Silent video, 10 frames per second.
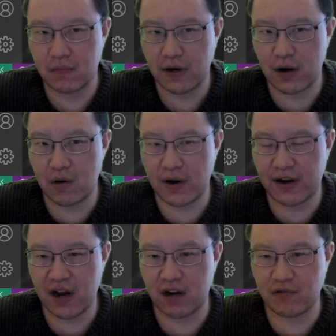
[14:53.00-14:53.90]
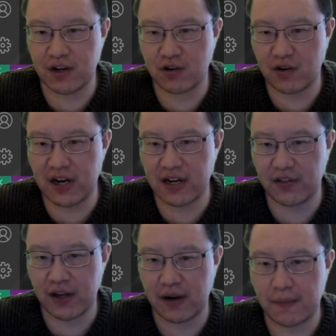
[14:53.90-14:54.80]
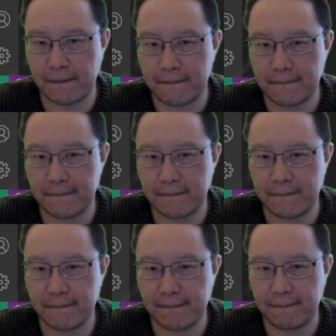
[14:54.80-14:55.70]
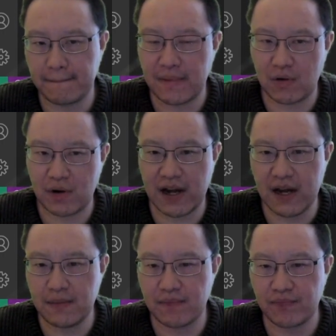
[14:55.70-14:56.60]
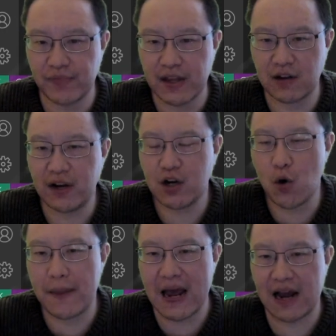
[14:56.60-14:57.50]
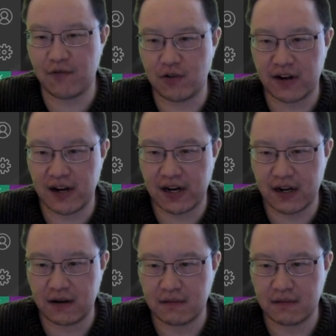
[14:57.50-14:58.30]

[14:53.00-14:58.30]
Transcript: So it's not going to return anything. Okay? So let's go back for a second.